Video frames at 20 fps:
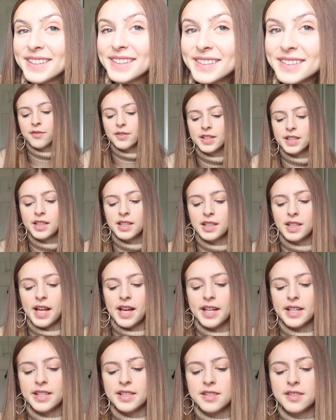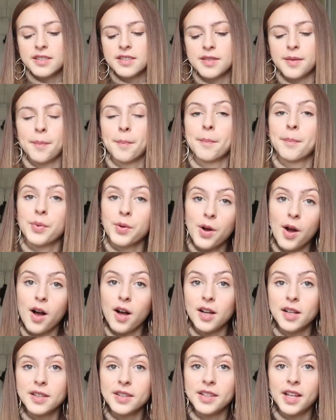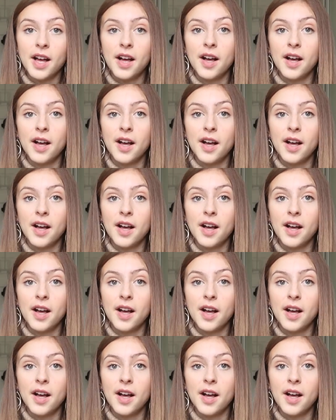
Calvin Klein's bra.